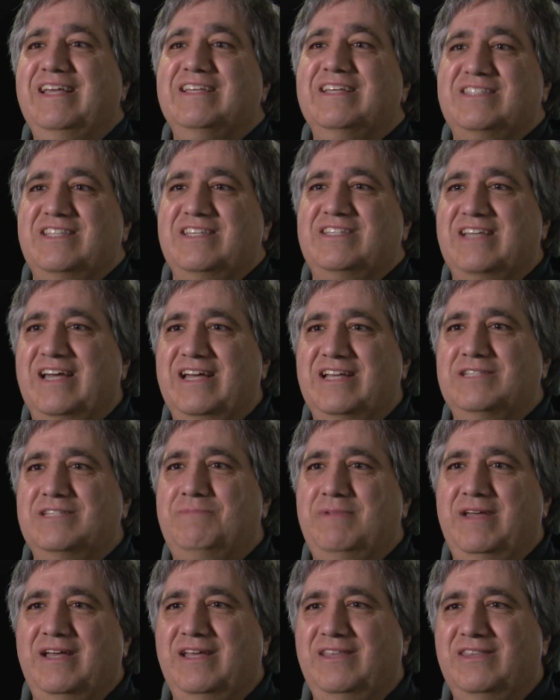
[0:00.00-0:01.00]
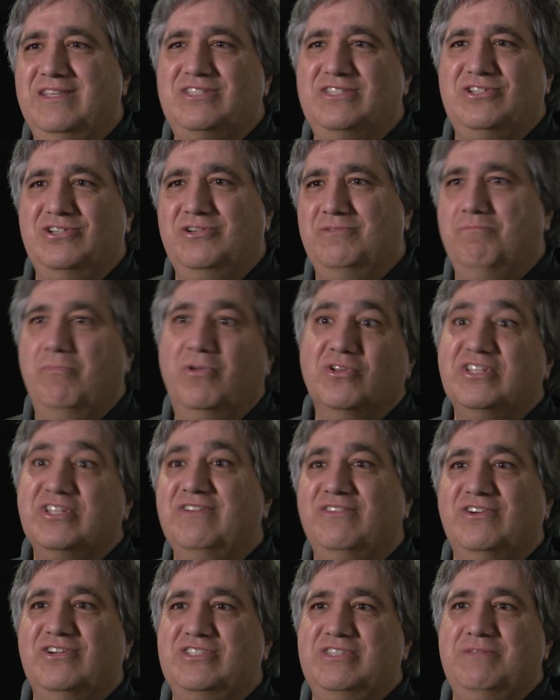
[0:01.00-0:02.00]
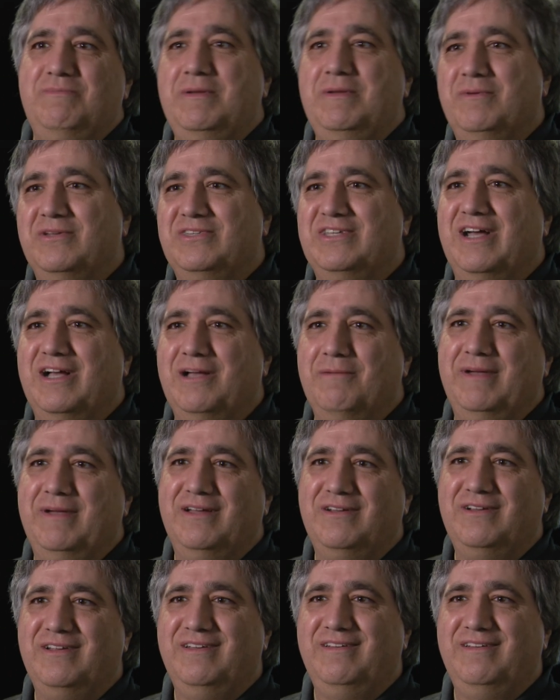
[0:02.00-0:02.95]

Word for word: is the science behind this term multiverse that people talk about?